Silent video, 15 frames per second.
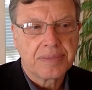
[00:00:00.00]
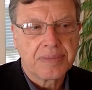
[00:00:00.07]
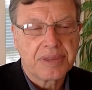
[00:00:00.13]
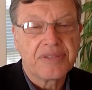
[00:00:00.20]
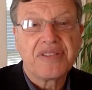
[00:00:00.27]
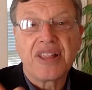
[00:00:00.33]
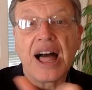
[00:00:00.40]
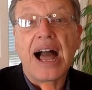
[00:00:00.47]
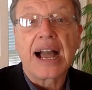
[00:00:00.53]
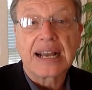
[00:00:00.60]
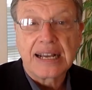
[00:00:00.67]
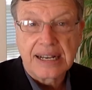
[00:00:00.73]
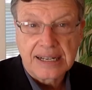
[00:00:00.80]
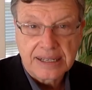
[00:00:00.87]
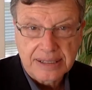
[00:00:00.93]
the
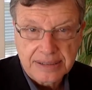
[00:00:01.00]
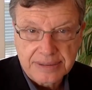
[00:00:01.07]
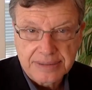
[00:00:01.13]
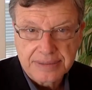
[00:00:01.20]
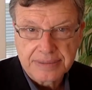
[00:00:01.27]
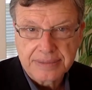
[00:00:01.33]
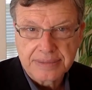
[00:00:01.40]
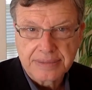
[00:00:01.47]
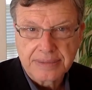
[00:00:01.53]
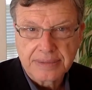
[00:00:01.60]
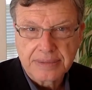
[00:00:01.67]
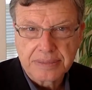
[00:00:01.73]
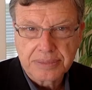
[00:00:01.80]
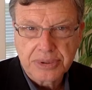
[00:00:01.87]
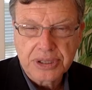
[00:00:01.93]
flock,
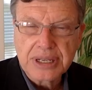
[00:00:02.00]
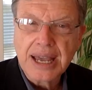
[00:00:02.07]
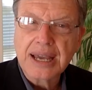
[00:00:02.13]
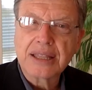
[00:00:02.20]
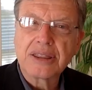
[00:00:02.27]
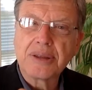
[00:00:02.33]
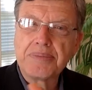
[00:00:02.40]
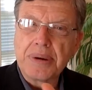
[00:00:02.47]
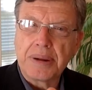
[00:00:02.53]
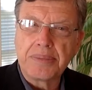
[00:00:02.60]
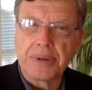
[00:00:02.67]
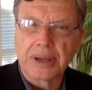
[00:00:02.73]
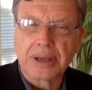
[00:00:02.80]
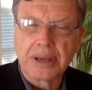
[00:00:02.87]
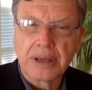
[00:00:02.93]
protect the
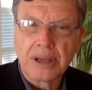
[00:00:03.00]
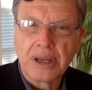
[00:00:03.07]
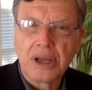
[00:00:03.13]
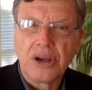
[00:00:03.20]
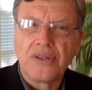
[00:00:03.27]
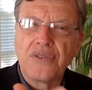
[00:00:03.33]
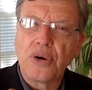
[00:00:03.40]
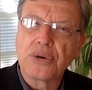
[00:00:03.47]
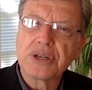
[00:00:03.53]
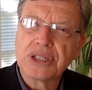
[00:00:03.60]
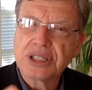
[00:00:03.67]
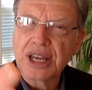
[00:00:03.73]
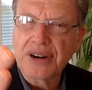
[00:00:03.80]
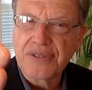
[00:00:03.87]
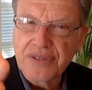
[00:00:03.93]
public,
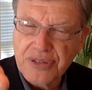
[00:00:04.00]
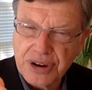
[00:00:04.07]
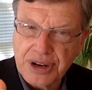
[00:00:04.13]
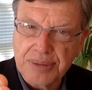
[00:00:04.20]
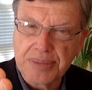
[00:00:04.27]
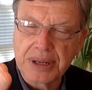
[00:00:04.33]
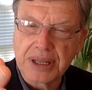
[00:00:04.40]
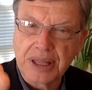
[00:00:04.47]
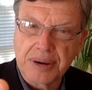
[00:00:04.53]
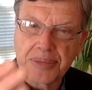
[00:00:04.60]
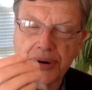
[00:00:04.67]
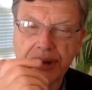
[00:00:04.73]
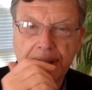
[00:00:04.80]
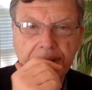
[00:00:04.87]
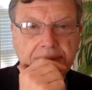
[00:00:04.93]
focus on freedom and
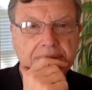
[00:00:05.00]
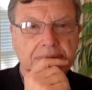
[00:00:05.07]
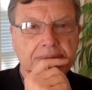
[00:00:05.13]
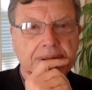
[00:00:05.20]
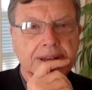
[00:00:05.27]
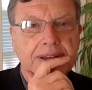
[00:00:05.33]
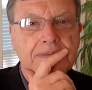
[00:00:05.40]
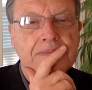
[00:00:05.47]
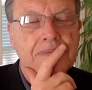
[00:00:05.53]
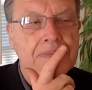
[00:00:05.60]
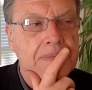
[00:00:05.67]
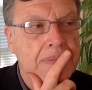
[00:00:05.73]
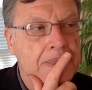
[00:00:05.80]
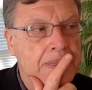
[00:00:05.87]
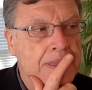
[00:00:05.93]
liberty. Okay?
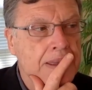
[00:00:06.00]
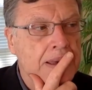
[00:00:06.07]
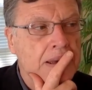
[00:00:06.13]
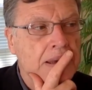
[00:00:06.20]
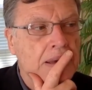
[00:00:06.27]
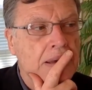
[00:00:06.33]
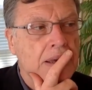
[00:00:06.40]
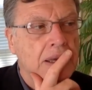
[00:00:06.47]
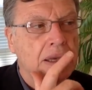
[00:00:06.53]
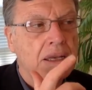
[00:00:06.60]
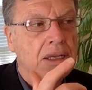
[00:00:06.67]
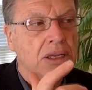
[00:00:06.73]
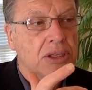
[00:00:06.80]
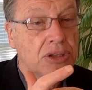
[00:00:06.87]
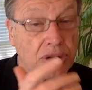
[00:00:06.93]

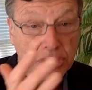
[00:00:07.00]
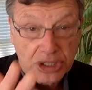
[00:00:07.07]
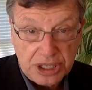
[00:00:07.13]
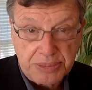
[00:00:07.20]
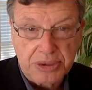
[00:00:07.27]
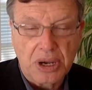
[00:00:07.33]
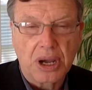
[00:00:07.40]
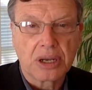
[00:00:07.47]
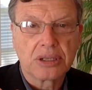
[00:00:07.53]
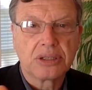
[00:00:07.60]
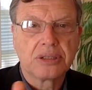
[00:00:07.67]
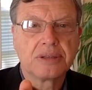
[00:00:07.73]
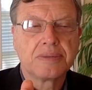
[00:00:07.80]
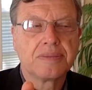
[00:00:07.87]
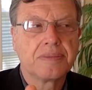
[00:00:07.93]
There are
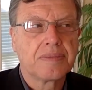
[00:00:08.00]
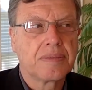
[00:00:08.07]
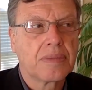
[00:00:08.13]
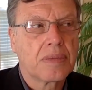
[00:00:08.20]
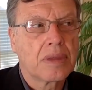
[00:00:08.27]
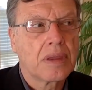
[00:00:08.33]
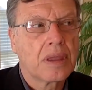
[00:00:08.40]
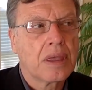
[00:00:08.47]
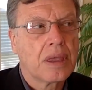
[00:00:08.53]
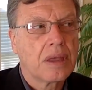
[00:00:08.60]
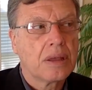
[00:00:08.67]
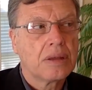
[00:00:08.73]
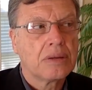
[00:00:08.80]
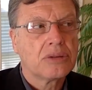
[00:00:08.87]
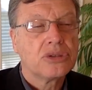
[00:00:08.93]
sheepdogs.
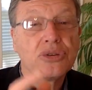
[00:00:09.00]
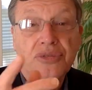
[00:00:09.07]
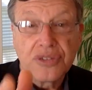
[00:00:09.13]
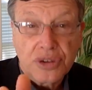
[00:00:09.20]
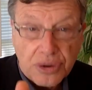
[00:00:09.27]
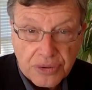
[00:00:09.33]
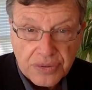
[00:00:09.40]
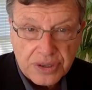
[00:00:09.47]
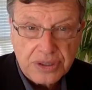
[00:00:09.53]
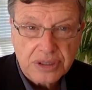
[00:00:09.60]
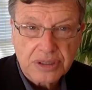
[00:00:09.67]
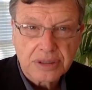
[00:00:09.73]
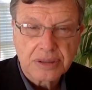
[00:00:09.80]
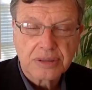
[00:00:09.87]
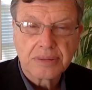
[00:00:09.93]
Too few of
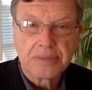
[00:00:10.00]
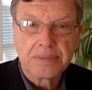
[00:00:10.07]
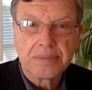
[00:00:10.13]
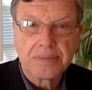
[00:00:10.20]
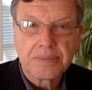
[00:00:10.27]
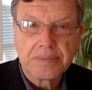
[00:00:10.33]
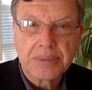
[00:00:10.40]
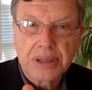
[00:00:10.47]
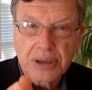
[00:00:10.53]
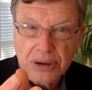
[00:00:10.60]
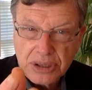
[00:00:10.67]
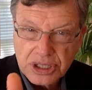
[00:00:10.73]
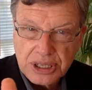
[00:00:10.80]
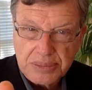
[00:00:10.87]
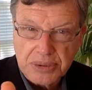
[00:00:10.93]
us, but there
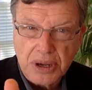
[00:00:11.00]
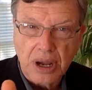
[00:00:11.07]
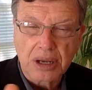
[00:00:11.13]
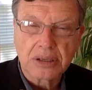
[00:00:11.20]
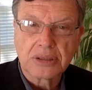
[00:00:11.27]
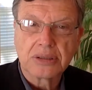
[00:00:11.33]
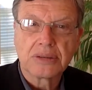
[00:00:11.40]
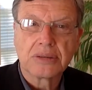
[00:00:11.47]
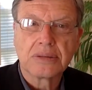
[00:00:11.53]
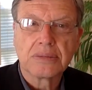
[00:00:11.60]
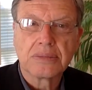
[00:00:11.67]
are sheepdogs.